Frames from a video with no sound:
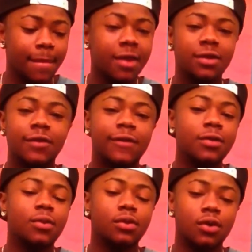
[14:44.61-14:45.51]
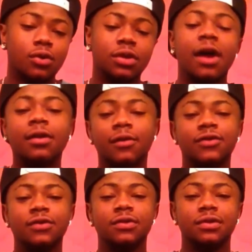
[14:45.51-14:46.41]
And if anyone knows, I love
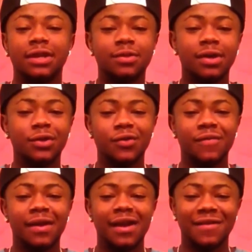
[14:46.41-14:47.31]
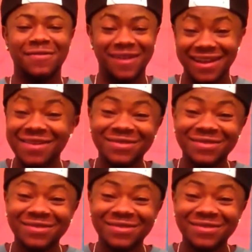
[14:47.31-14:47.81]
children. That's what I do with my life, right?